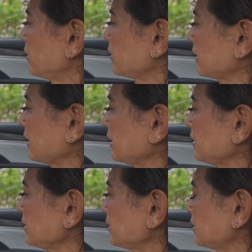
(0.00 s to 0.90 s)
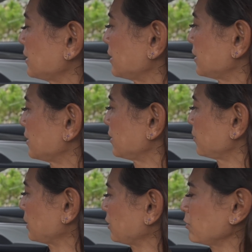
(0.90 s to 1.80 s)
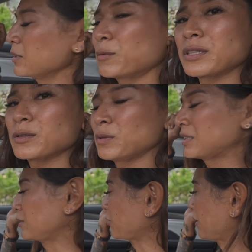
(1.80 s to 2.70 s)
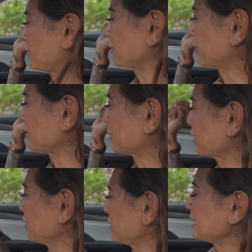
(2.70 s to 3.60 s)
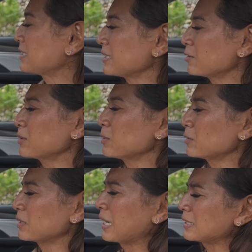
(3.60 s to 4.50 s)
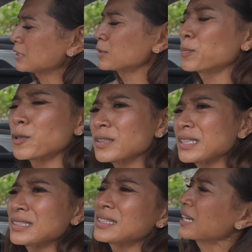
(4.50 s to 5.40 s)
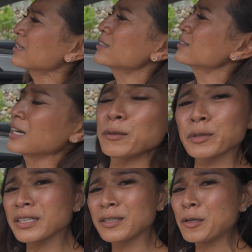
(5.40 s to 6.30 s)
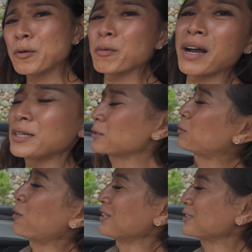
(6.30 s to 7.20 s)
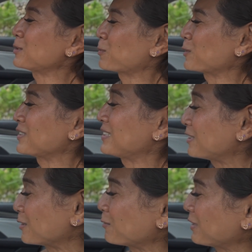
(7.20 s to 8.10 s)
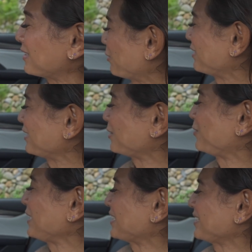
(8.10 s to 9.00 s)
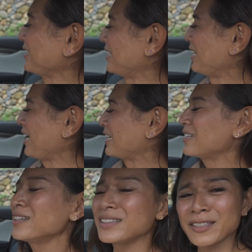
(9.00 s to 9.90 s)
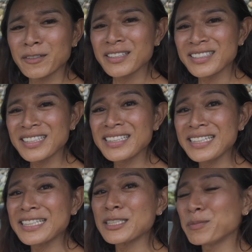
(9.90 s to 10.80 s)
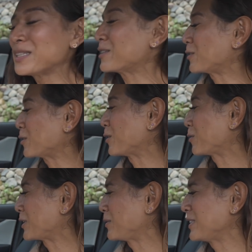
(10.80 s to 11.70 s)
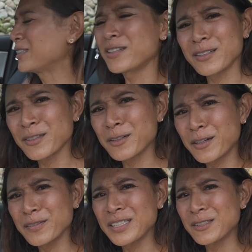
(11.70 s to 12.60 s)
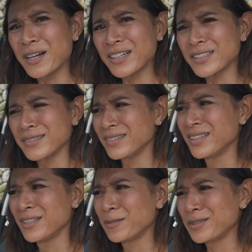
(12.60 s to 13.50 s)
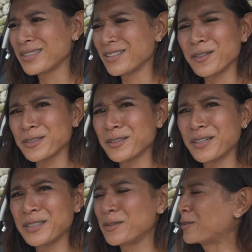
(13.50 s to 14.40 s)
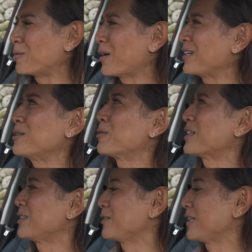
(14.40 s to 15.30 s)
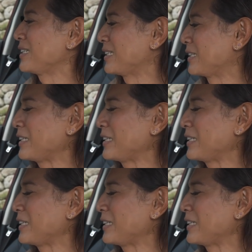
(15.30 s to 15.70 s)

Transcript: the hills, but it only works when the driver door is closed. The steering mode has sport and standard. I wouldn't know why you'd want sport steering wheel with this vehicle. And then there is an ESP control, which means you can turn off the traction, which also I don't know why you'd want to do that in an